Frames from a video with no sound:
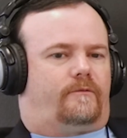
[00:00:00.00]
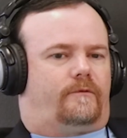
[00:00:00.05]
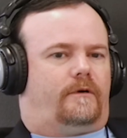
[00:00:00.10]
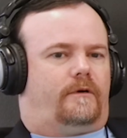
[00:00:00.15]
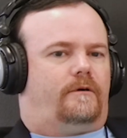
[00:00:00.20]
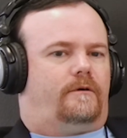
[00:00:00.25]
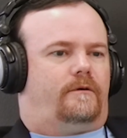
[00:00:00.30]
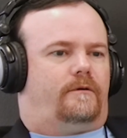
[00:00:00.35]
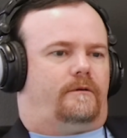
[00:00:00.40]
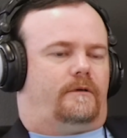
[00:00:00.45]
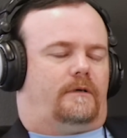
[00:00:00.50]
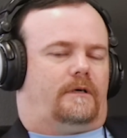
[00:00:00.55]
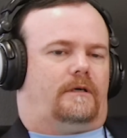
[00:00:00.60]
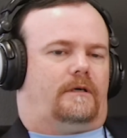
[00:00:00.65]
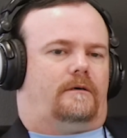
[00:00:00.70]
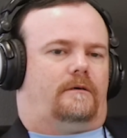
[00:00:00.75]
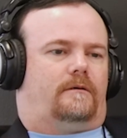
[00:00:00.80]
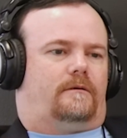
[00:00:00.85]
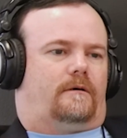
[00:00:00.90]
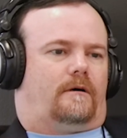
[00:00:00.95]
the road
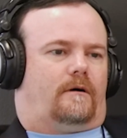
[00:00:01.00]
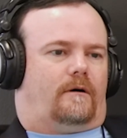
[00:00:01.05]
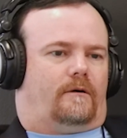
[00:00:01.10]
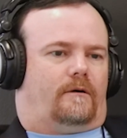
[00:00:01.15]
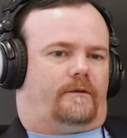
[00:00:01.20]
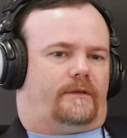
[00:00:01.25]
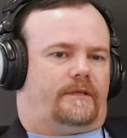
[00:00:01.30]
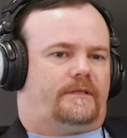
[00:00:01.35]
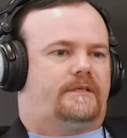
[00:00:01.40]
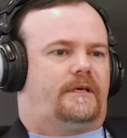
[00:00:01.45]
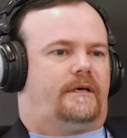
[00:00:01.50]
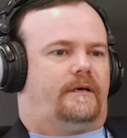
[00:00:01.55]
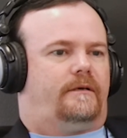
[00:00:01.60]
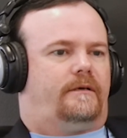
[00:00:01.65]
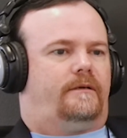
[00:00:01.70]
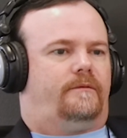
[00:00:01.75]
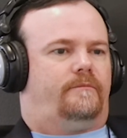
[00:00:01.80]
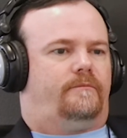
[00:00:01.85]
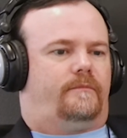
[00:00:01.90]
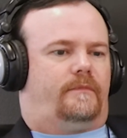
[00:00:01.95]
all the
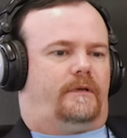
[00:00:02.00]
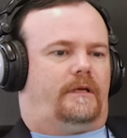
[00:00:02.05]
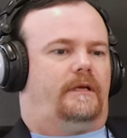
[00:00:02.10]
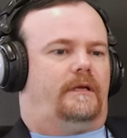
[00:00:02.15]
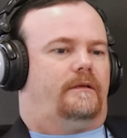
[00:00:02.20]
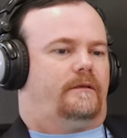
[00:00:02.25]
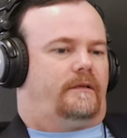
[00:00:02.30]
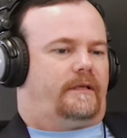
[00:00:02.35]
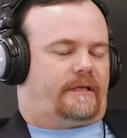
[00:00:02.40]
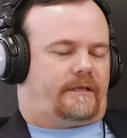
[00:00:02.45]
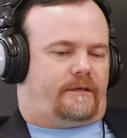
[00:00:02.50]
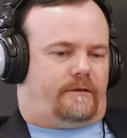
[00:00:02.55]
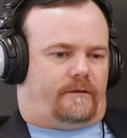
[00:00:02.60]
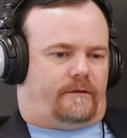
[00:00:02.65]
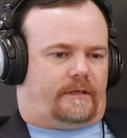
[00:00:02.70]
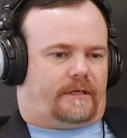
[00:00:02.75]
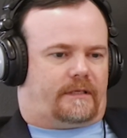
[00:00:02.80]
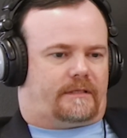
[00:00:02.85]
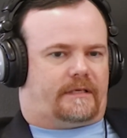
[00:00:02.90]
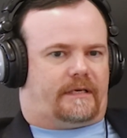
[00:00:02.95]
time, and like
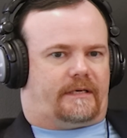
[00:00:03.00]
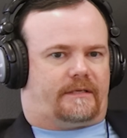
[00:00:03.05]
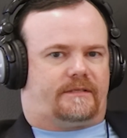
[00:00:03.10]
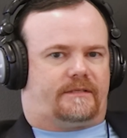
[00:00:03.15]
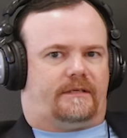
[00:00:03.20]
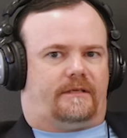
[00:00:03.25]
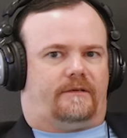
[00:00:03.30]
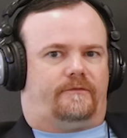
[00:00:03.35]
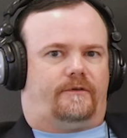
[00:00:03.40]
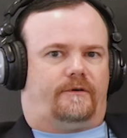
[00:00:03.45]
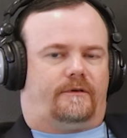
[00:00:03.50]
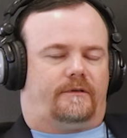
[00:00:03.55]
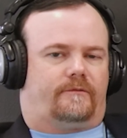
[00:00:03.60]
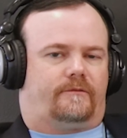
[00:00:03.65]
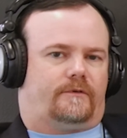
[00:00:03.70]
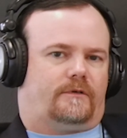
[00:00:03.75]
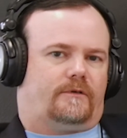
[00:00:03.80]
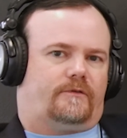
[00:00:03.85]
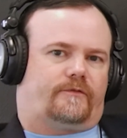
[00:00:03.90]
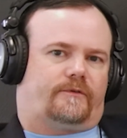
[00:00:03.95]
Doc said, if you're on
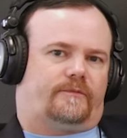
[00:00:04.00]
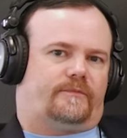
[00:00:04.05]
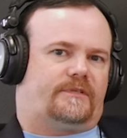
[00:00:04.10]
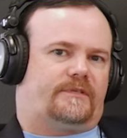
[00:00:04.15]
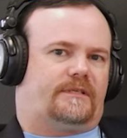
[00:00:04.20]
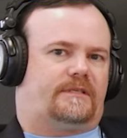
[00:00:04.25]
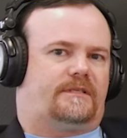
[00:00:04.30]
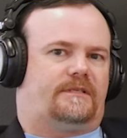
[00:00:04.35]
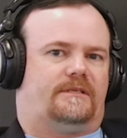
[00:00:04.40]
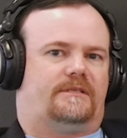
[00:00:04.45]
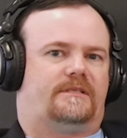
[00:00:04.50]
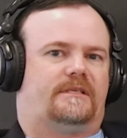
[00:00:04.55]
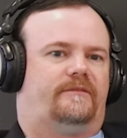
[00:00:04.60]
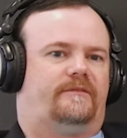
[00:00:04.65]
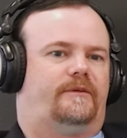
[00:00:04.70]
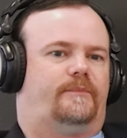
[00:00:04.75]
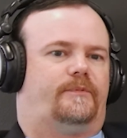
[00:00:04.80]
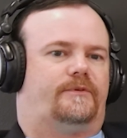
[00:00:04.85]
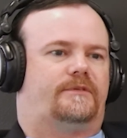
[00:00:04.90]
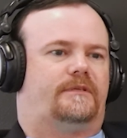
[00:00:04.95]
the road from 60 to
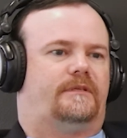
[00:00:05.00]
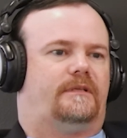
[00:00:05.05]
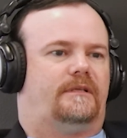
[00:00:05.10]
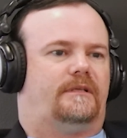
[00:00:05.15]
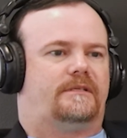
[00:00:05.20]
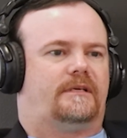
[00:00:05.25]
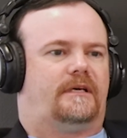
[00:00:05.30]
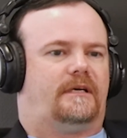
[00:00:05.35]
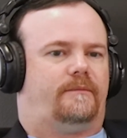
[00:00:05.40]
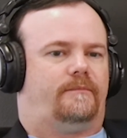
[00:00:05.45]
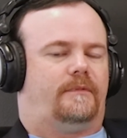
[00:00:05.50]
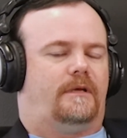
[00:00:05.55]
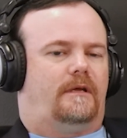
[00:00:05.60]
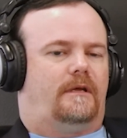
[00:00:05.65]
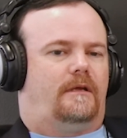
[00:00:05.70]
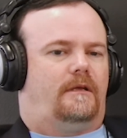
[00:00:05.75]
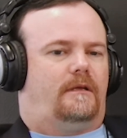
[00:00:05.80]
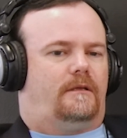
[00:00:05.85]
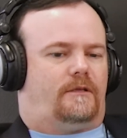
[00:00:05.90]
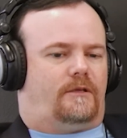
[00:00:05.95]
70% of the time,
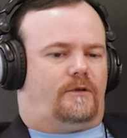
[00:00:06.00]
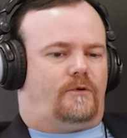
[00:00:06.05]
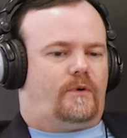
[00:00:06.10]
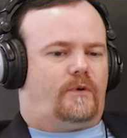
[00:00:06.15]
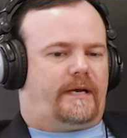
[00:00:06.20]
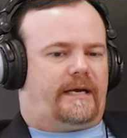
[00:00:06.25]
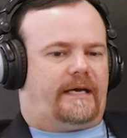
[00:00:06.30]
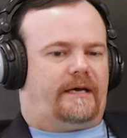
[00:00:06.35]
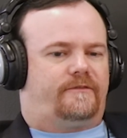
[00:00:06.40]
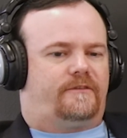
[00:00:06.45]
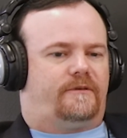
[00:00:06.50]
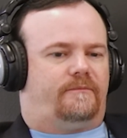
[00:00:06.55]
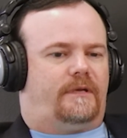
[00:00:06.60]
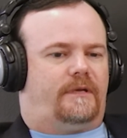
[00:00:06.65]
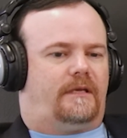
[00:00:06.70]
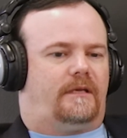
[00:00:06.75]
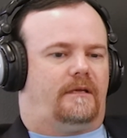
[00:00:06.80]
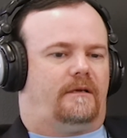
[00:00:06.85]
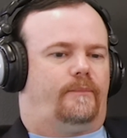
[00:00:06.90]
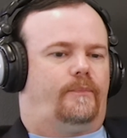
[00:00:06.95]
you have to
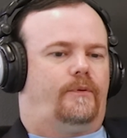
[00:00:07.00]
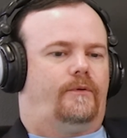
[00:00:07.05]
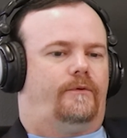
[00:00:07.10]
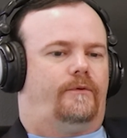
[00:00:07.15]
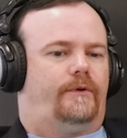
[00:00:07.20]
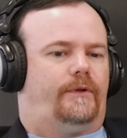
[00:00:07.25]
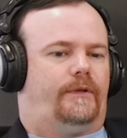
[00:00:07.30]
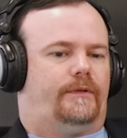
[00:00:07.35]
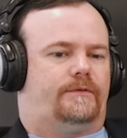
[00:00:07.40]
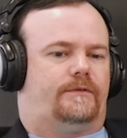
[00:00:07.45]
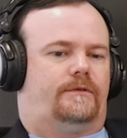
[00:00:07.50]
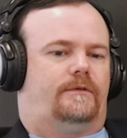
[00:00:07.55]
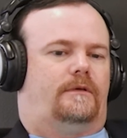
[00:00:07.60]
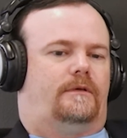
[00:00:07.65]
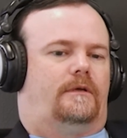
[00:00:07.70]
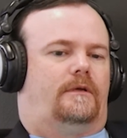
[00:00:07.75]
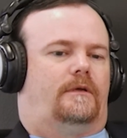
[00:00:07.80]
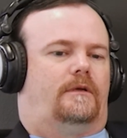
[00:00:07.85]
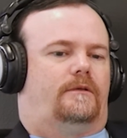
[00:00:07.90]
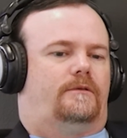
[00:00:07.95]
make it a point
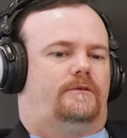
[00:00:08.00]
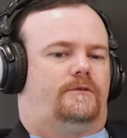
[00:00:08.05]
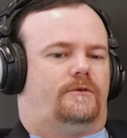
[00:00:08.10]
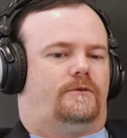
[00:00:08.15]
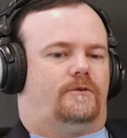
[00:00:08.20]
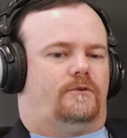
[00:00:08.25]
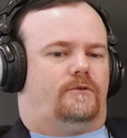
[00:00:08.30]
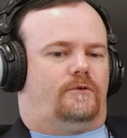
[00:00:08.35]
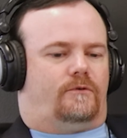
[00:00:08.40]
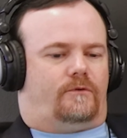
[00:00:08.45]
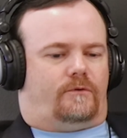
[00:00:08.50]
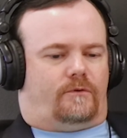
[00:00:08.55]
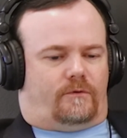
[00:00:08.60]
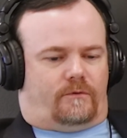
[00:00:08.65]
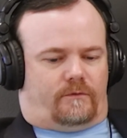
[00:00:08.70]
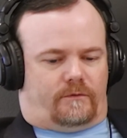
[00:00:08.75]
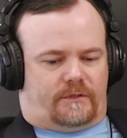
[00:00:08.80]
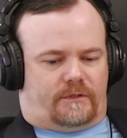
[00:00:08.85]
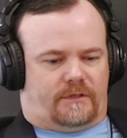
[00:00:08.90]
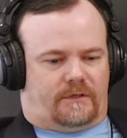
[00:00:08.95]

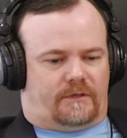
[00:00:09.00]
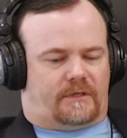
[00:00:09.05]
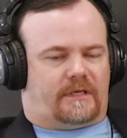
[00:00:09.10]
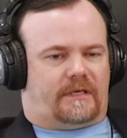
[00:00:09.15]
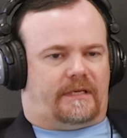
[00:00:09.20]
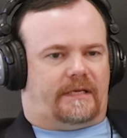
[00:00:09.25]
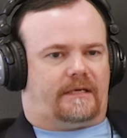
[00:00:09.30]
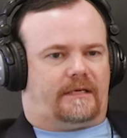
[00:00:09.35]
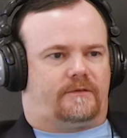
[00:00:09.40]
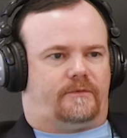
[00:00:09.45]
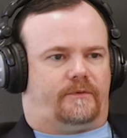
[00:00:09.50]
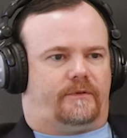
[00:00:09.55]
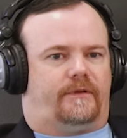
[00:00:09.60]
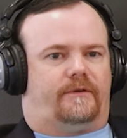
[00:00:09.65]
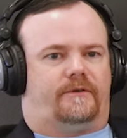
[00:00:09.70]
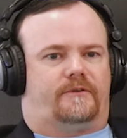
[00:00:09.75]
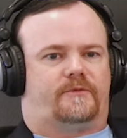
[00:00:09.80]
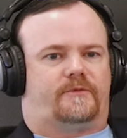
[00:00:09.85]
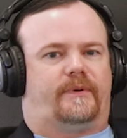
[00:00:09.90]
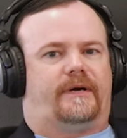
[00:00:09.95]
to connect with
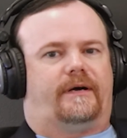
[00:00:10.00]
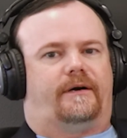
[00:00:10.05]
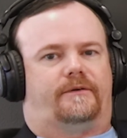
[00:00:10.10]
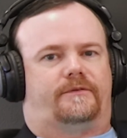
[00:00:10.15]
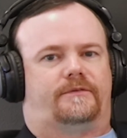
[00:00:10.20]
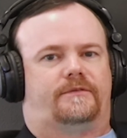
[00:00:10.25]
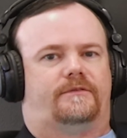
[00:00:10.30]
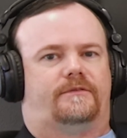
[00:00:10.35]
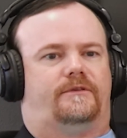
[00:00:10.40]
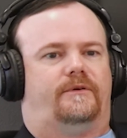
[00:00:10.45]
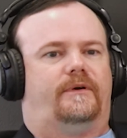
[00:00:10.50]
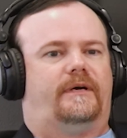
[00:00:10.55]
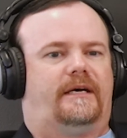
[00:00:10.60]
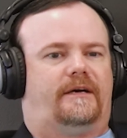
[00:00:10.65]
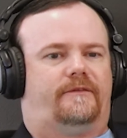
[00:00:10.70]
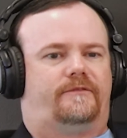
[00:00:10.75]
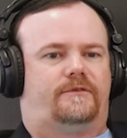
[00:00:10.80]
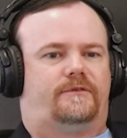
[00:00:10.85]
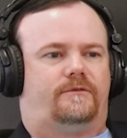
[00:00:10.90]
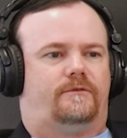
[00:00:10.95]
your spouse. You
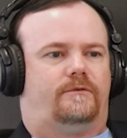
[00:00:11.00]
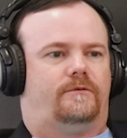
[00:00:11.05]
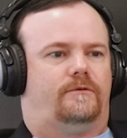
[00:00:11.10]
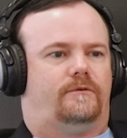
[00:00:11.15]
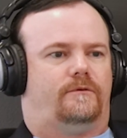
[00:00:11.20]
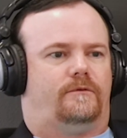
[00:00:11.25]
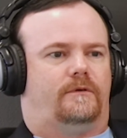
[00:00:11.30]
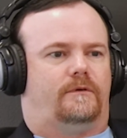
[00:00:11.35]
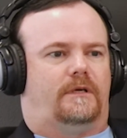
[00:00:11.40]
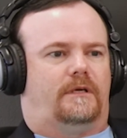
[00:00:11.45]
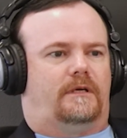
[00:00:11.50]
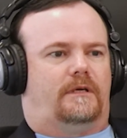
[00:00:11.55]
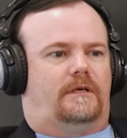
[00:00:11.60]
have to,